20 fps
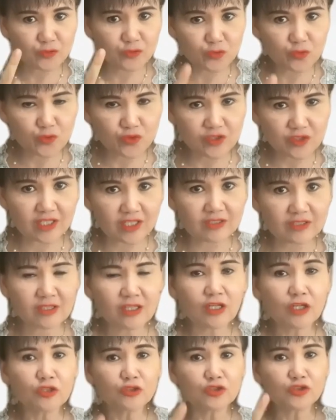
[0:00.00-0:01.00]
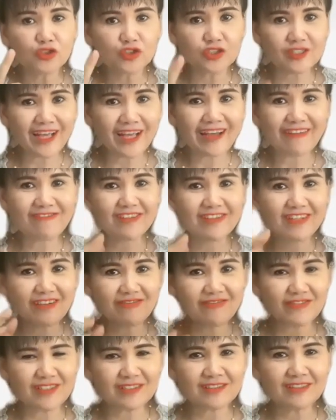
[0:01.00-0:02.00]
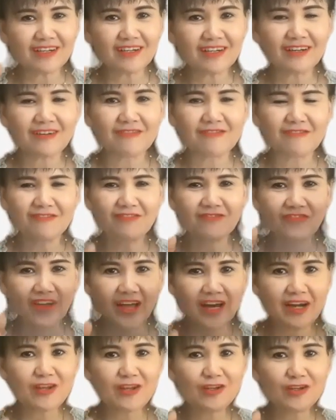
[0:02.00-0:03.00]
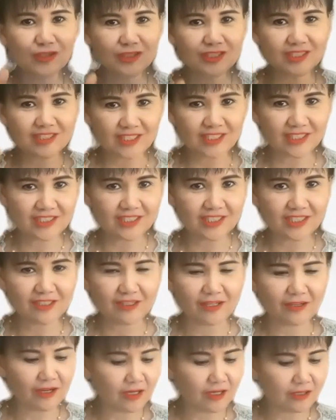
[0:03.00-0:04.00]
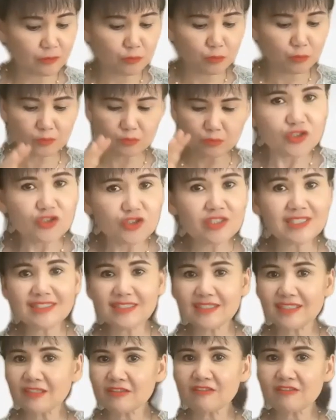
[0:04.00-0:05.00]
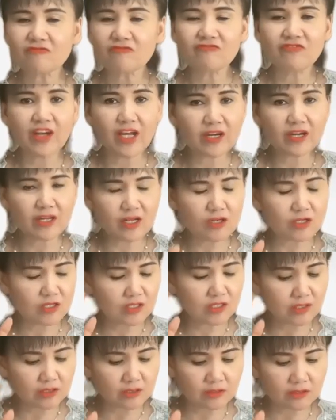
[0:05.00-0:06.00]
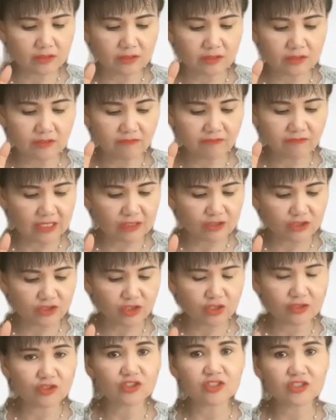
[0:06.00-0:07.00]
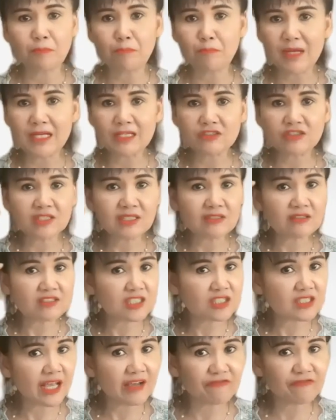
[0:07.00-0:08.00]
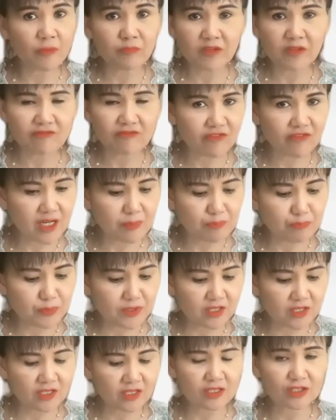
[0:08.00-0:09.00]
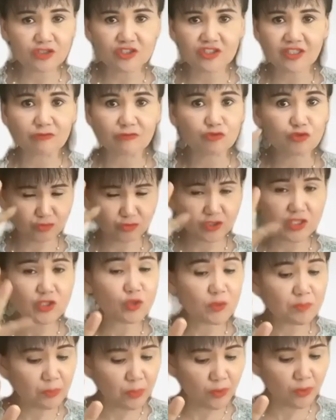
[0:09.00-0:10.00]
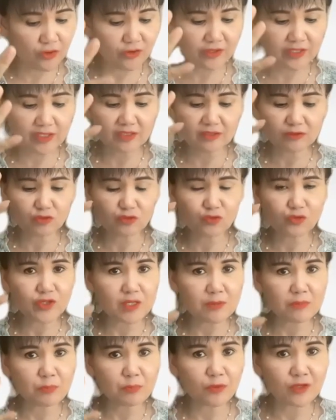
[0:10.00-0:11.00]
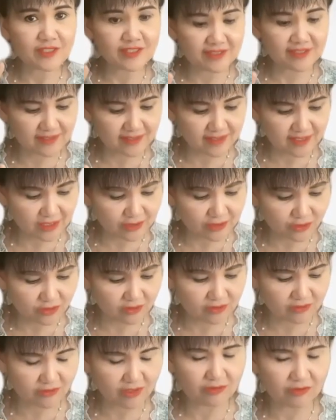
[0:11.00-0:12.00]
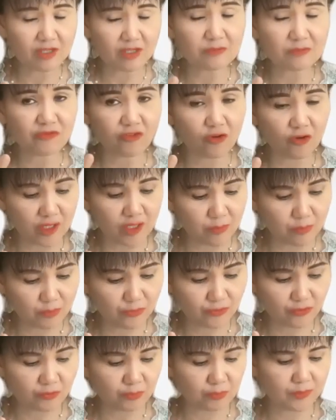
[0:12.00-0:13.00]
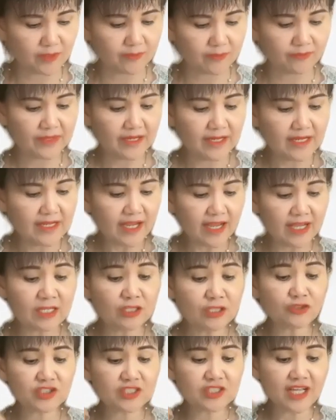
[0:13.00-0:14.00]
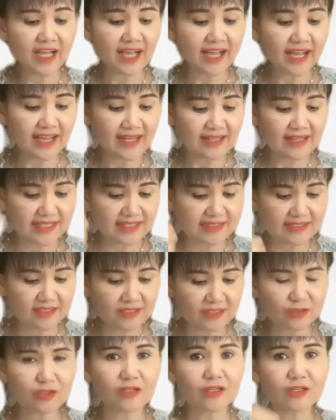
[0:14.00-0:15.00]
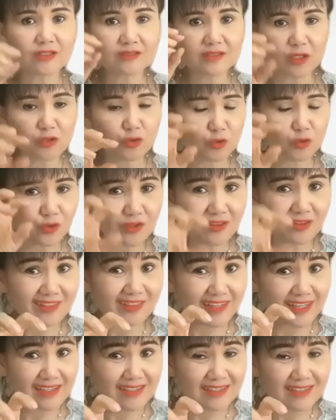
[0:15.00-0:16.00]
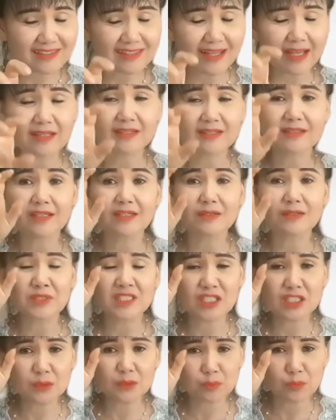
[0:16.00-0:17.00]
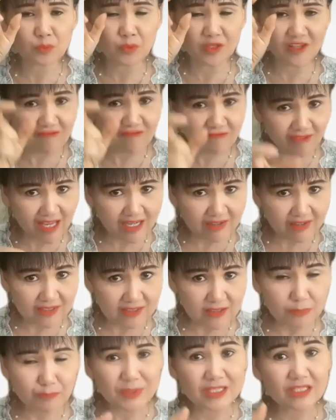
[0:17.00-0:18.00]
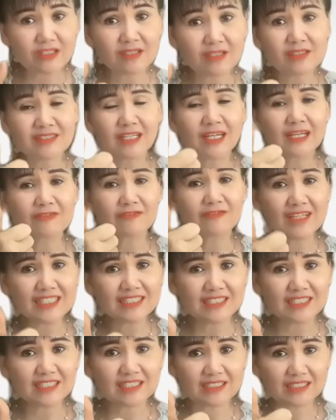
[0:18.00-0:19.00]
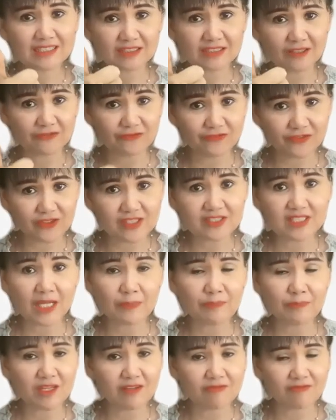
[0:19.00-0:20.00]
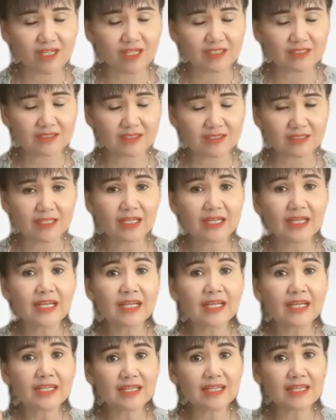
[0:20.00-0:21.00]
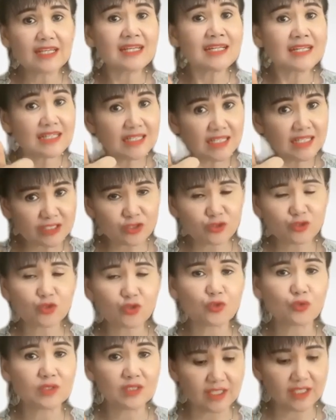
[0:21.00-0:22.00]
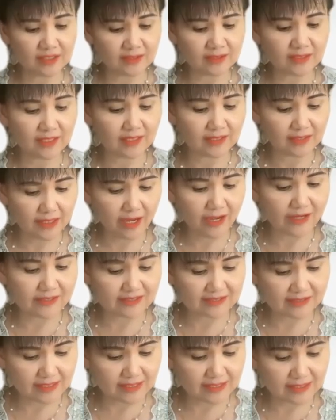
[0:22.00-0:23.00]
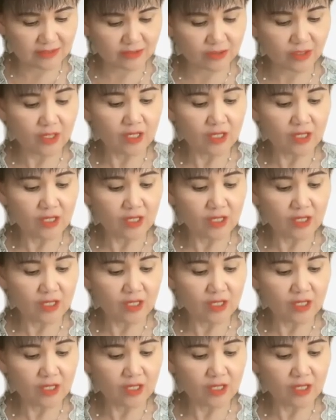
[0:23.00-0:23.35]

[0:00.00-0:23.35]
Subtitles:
Susan. She has given a very good teaching. She did very good evaluation. She mentioned from the very beginning, she had three point suggestions. For improvement, and she highlighted all the good things that the evaluator, because Rachie is the first time evaluator, he needs to learn a lot of things.